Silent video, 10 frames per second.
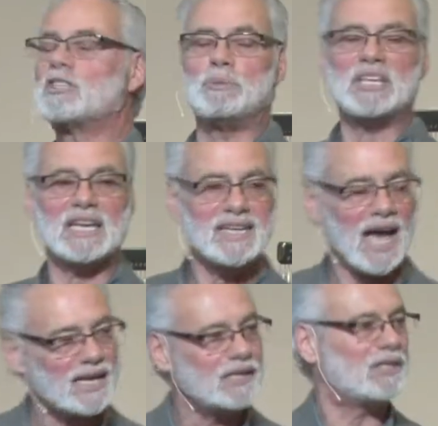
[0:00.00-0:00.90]
to be
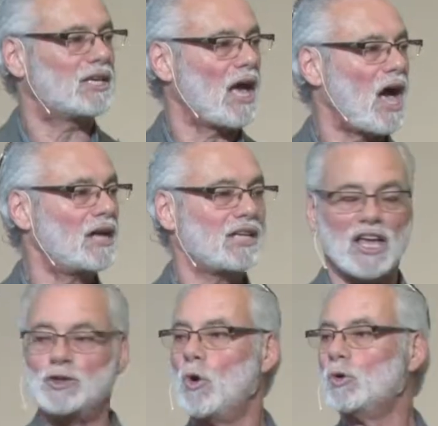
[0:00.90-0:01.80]
united to God
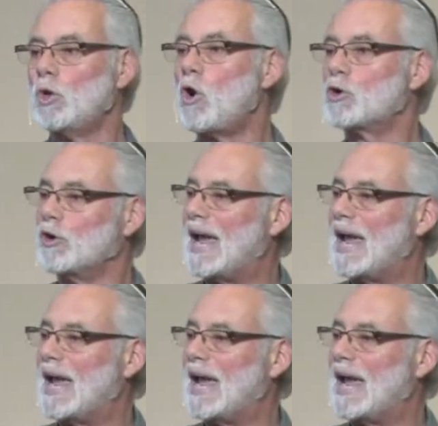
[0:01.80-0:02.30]
and no longer